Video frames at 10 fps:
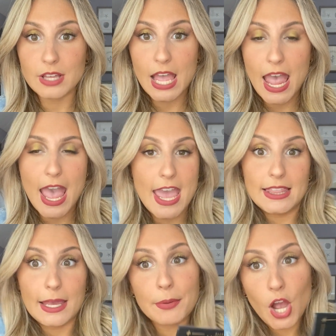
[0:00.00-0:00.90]
a
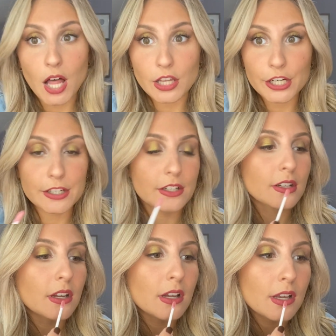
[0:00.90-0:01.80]
lip color.
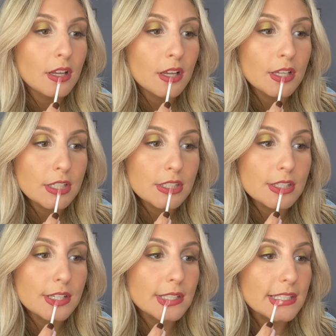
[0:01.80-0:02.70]

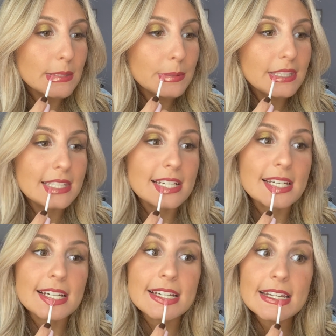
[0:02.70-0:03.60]
So let's put that
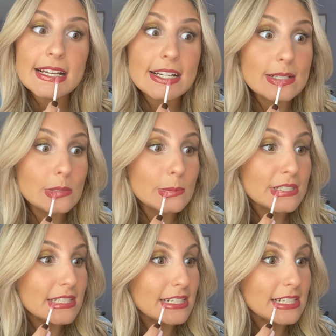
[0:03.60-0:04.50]
on. Oh my
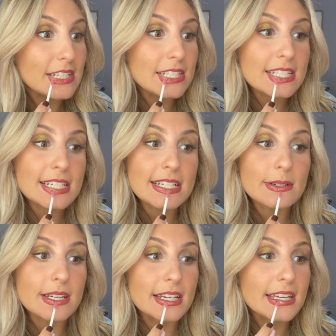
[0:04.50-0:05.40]
gosh.
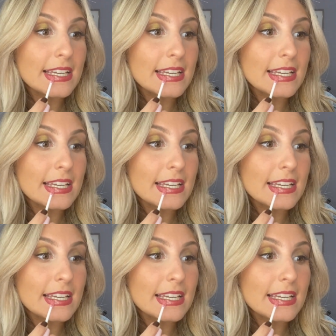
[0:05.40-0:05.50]
Okay.